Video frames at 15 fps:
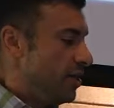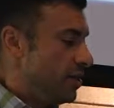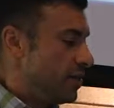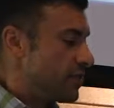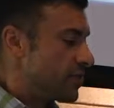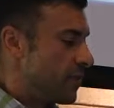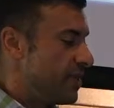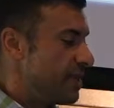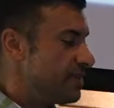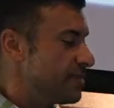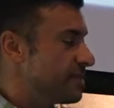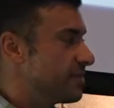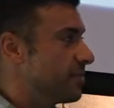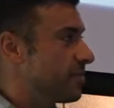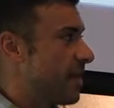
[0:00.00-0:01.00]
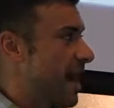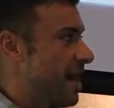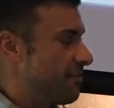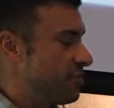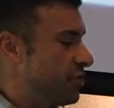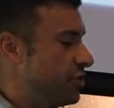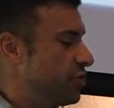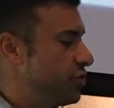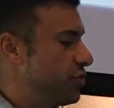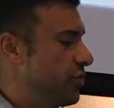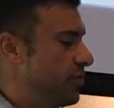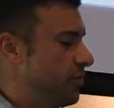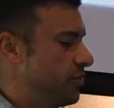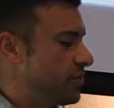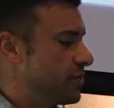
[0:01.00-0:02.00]
So this graph just
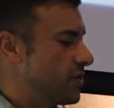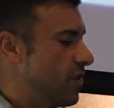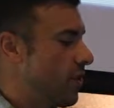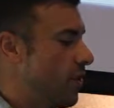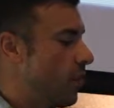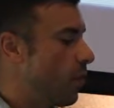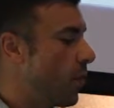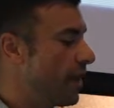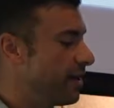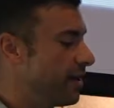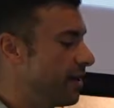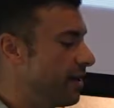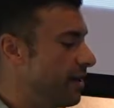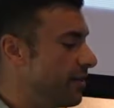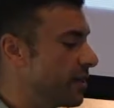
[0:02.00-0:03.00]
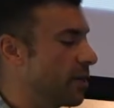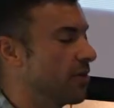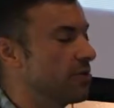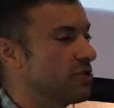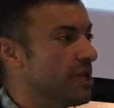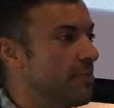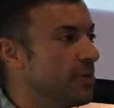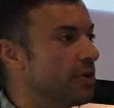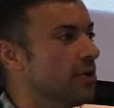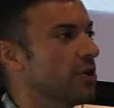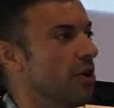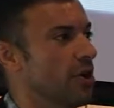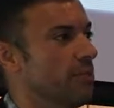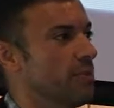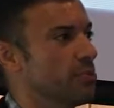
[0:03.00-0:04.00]
shows what the
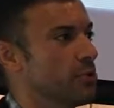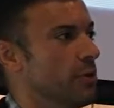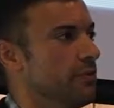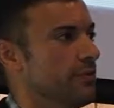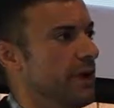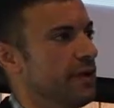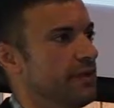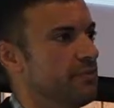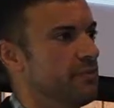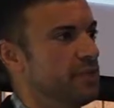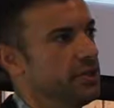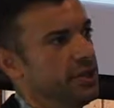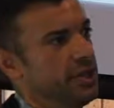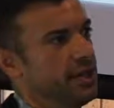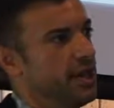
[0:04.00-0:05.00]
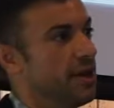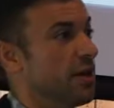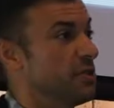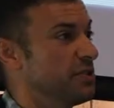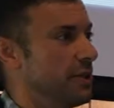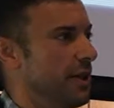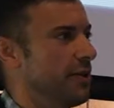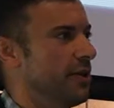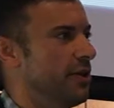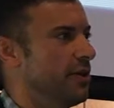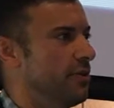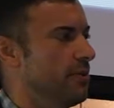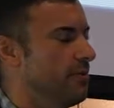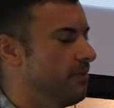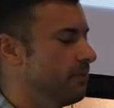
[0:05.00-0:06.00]
typical carbon profile of a building in
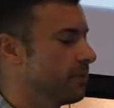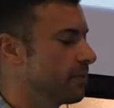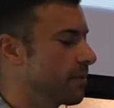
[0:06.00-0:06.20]
Ontario